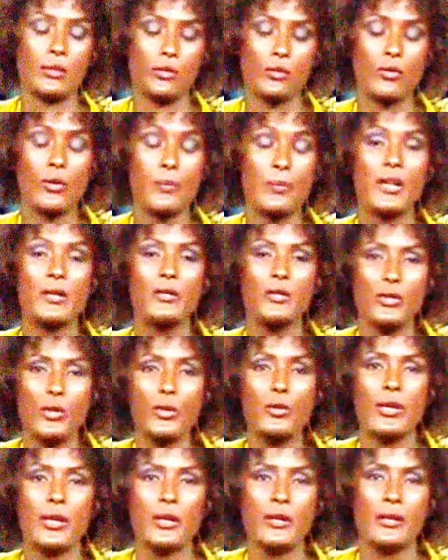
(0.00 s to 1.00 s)
European
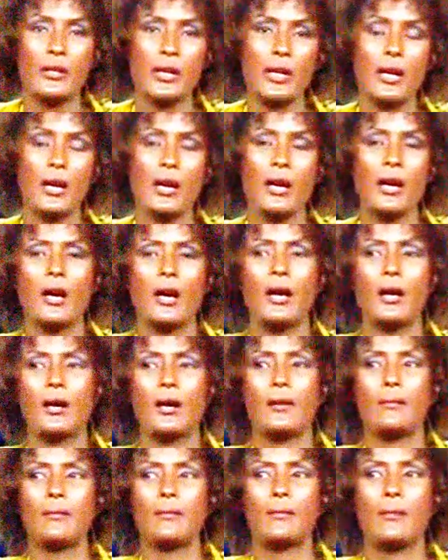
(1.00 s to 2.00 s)
Union.
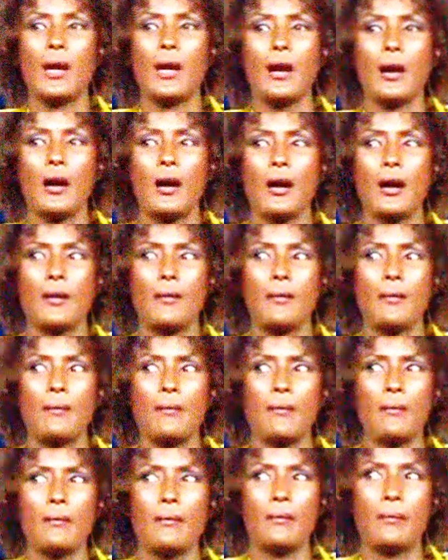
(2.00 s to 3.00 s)

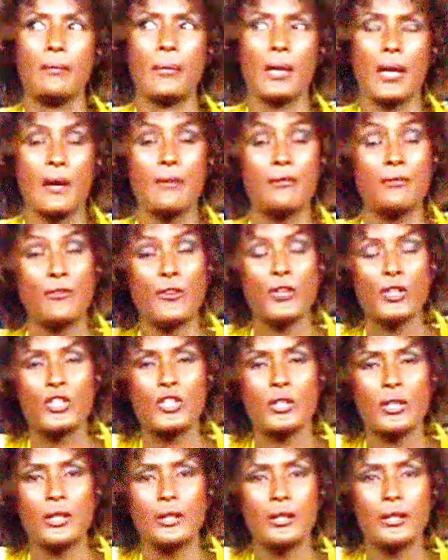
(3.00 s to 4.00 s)
But
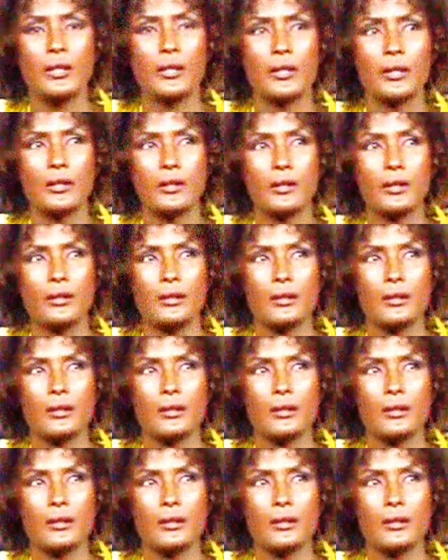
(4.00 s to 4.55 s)
unfortunately,